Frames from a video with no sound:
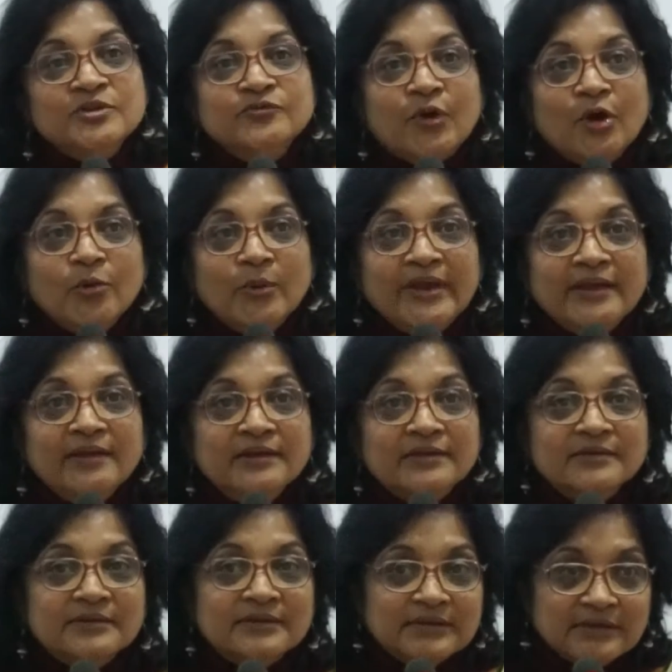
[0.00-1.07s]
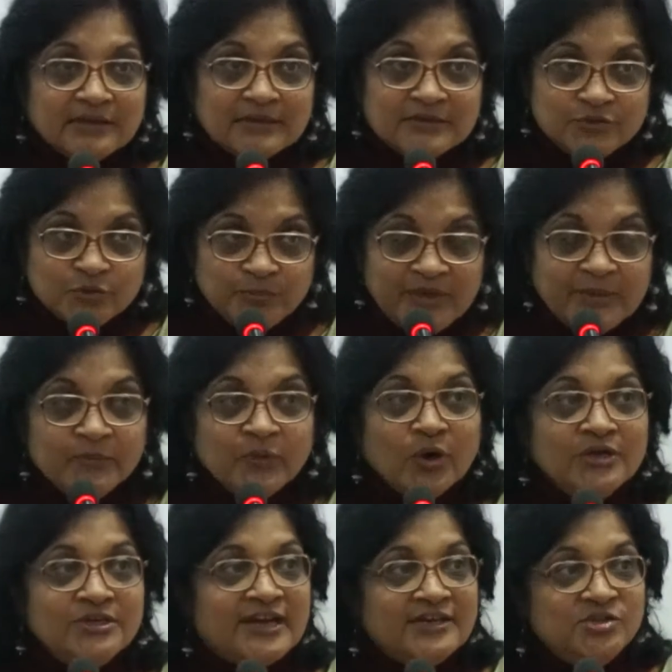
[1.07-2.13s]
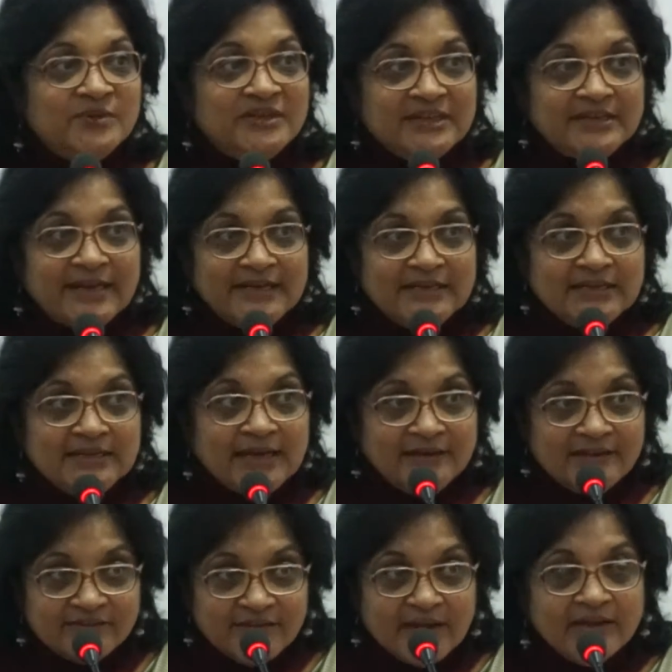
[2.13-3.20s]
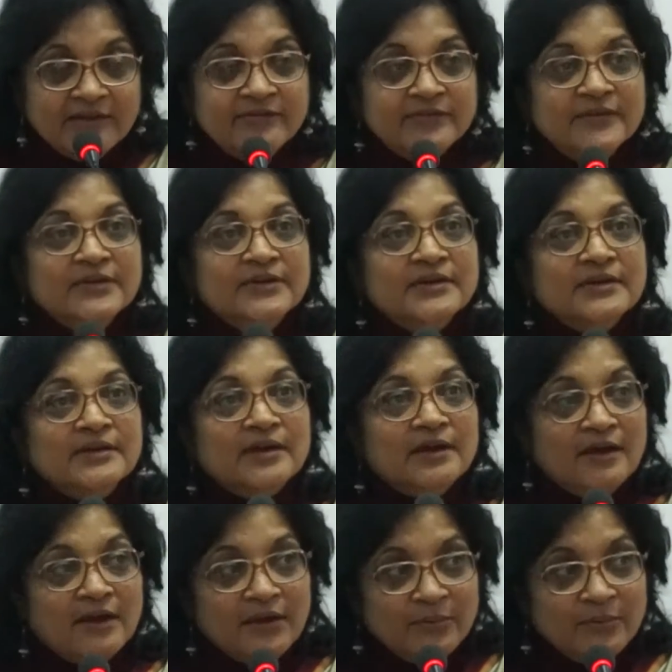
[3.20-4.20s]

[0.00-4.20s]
and that was following a Supreme Court judgment in 1995,